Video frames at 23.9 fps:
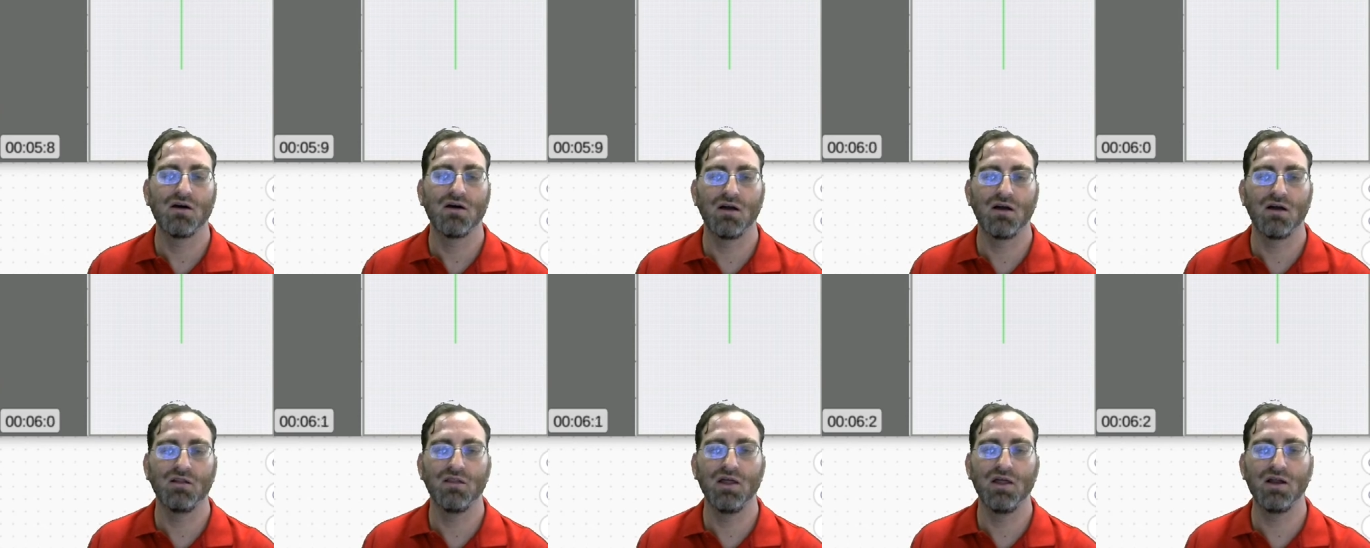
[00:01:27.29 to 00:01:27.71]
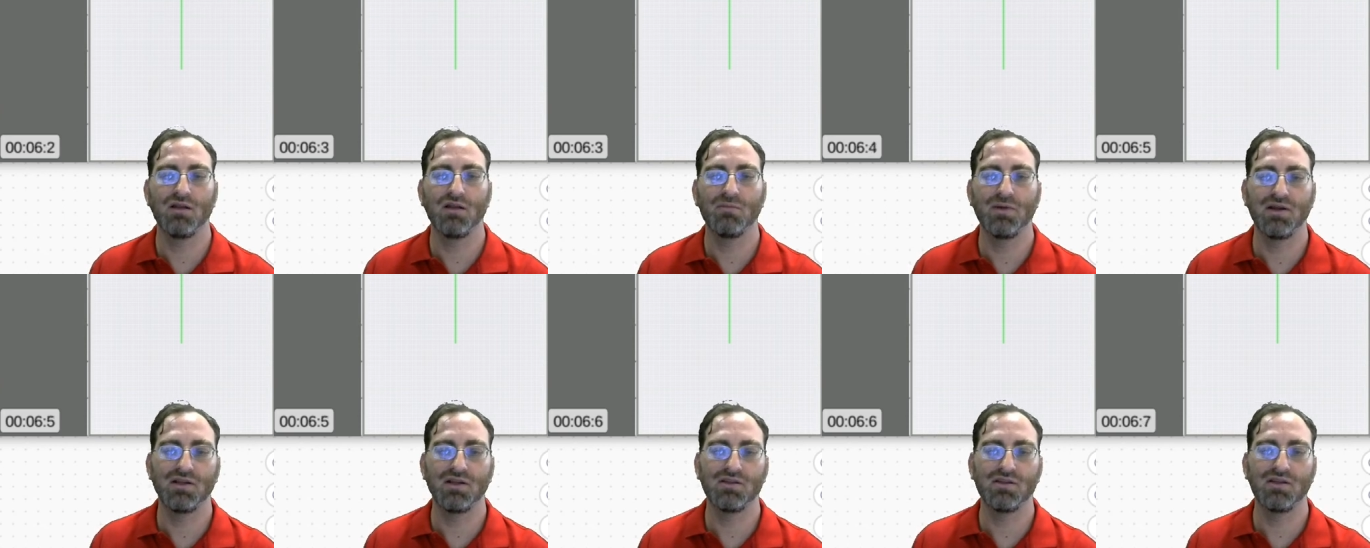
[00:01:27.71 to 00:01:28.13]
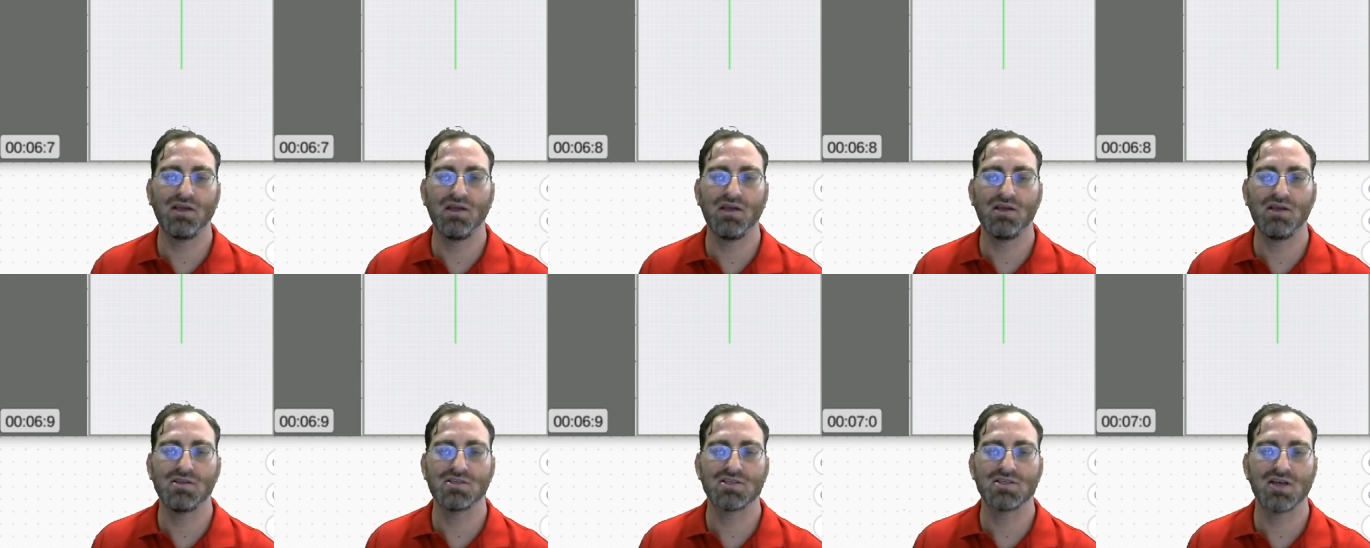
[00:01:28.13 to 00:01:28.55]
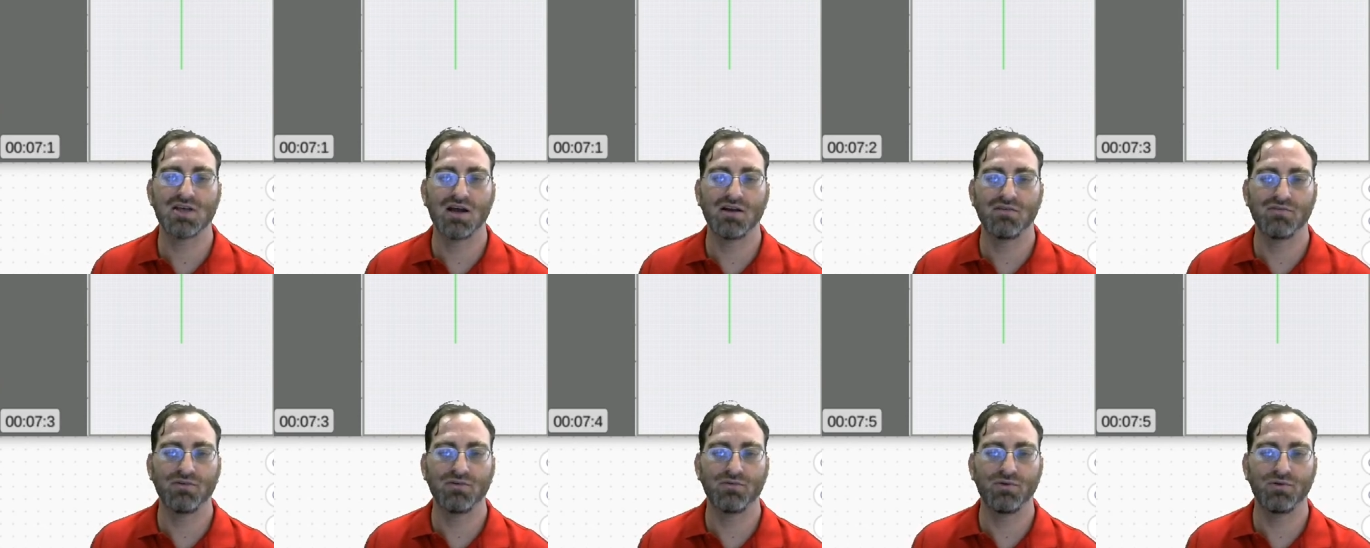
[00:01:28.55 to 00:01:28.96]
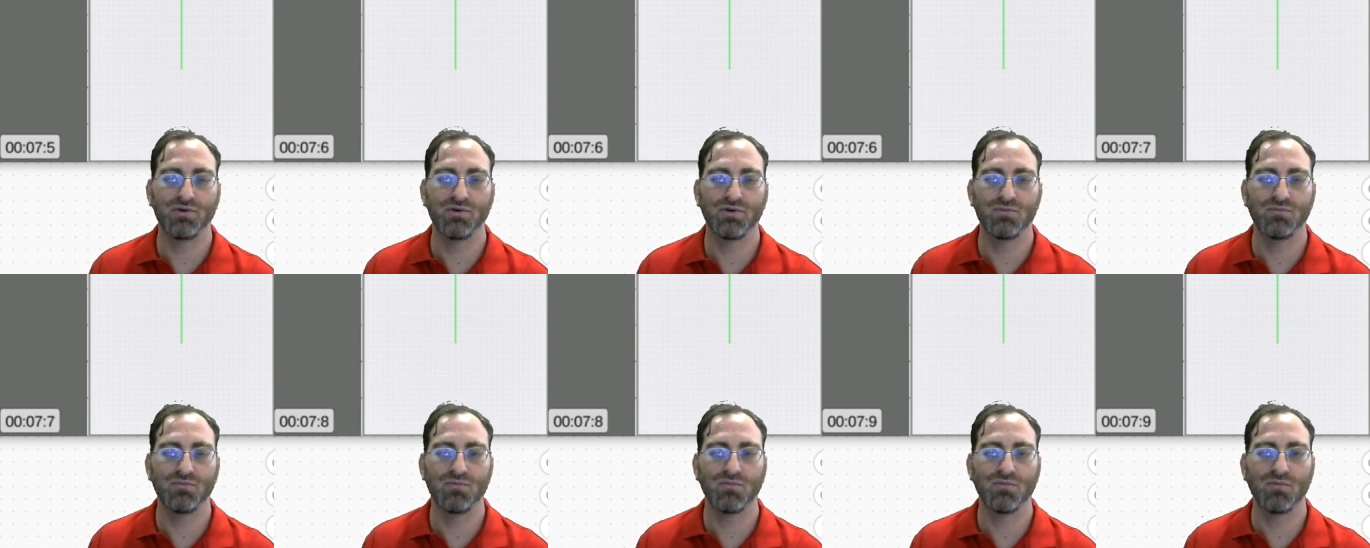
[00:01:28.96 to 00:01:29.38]
a little bit in the inside of the
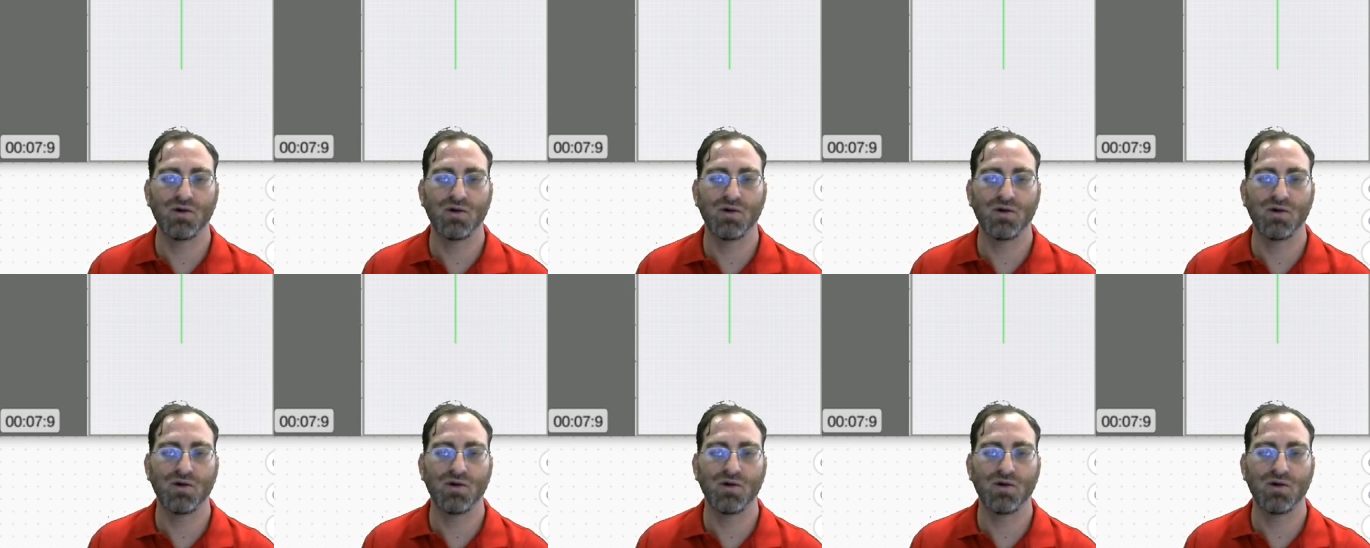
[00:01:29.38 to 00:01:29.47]
room